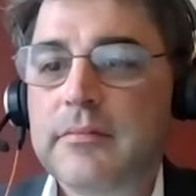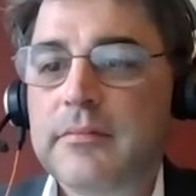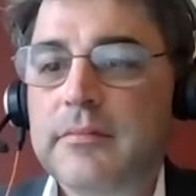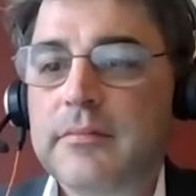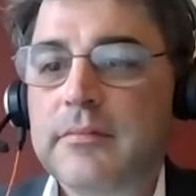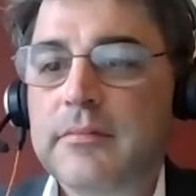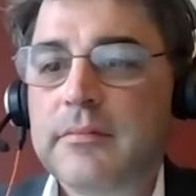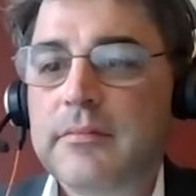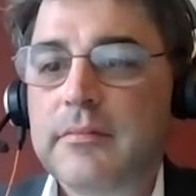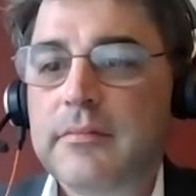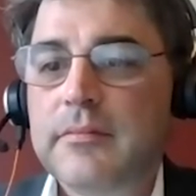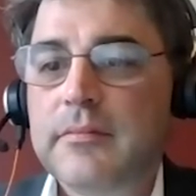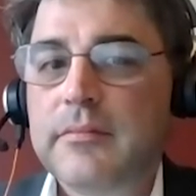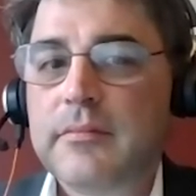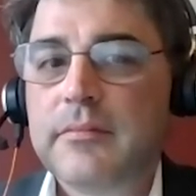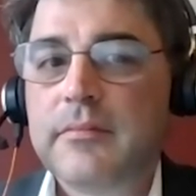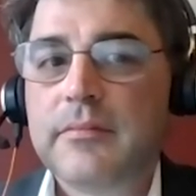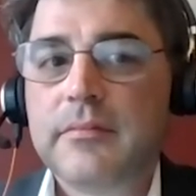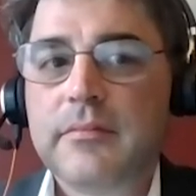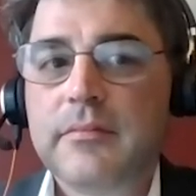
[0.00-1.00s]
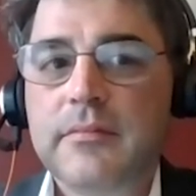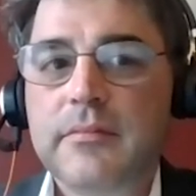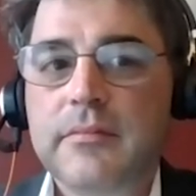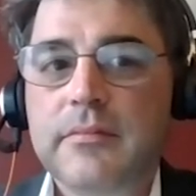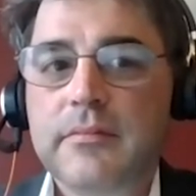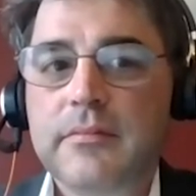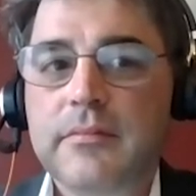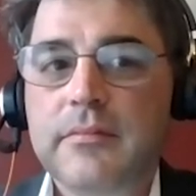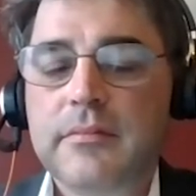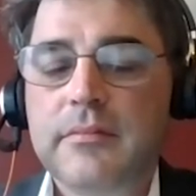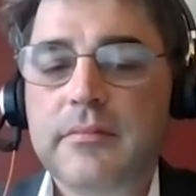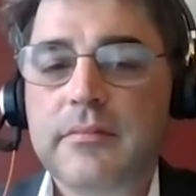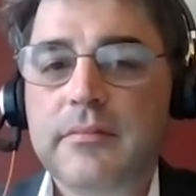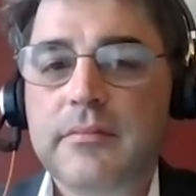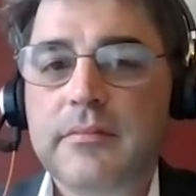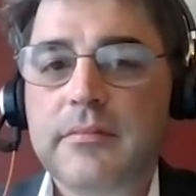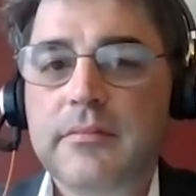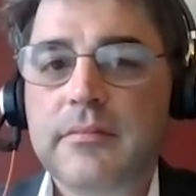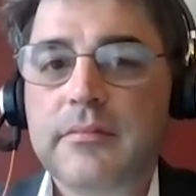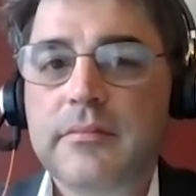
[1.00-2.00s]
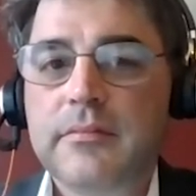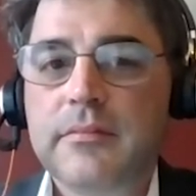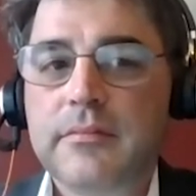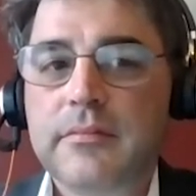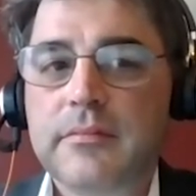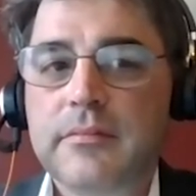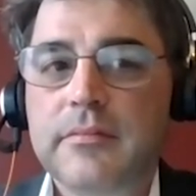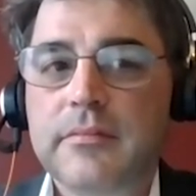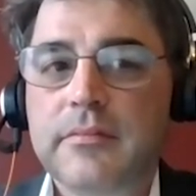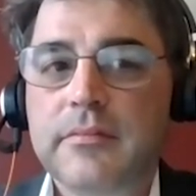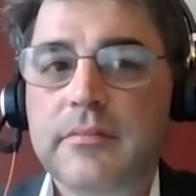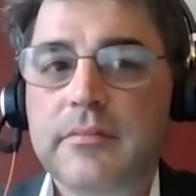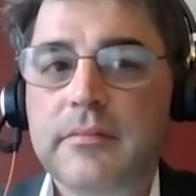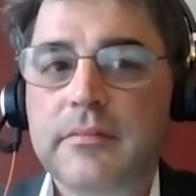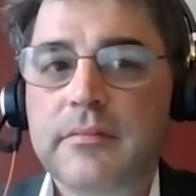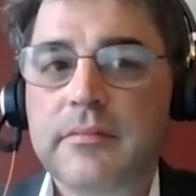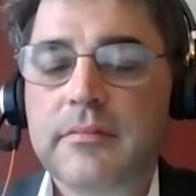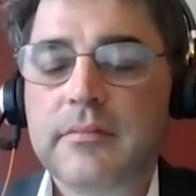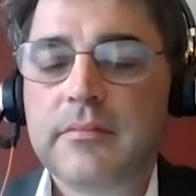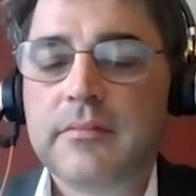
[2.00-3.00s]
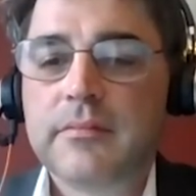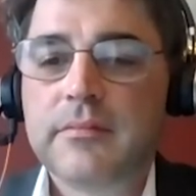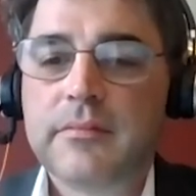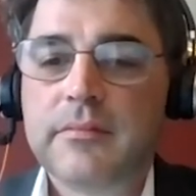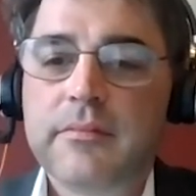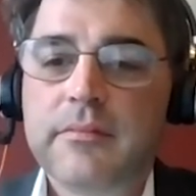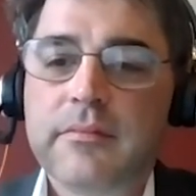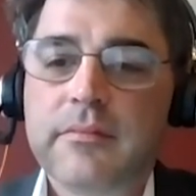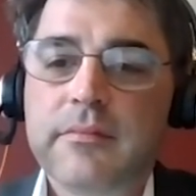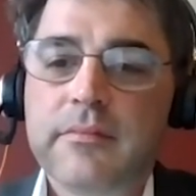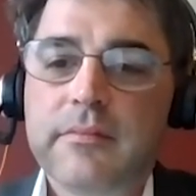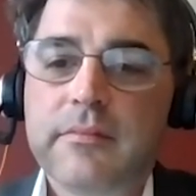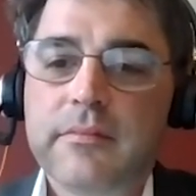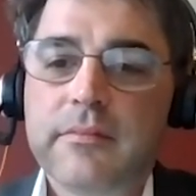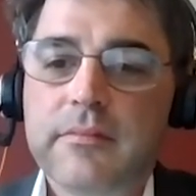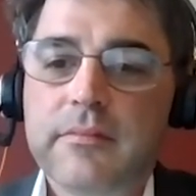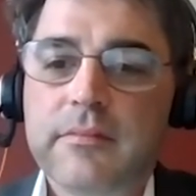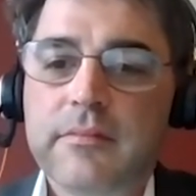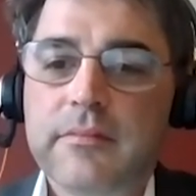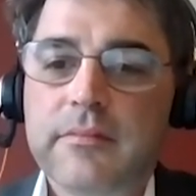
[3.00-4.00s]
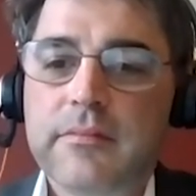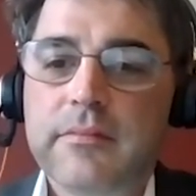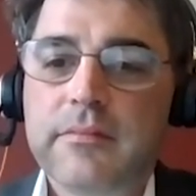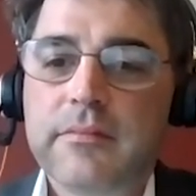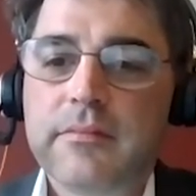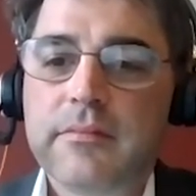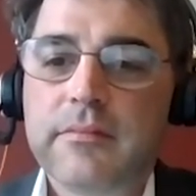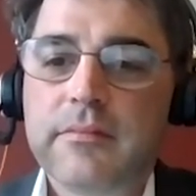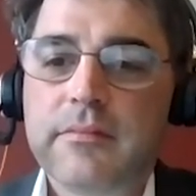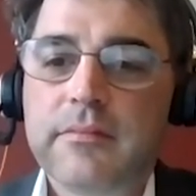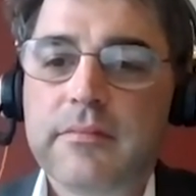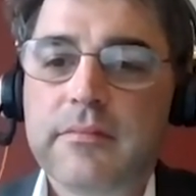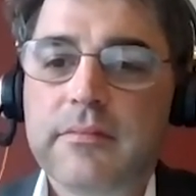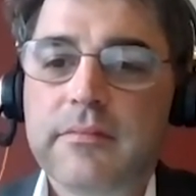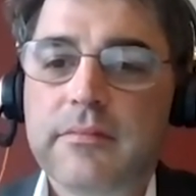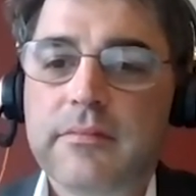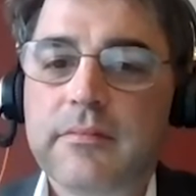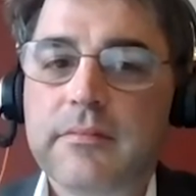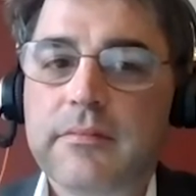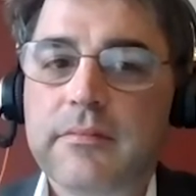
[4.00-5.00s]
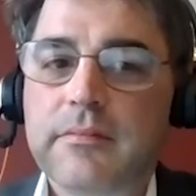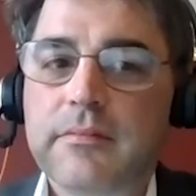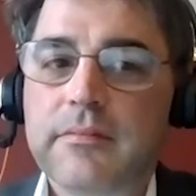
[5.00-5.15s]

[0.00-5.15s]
This person isn't speaking.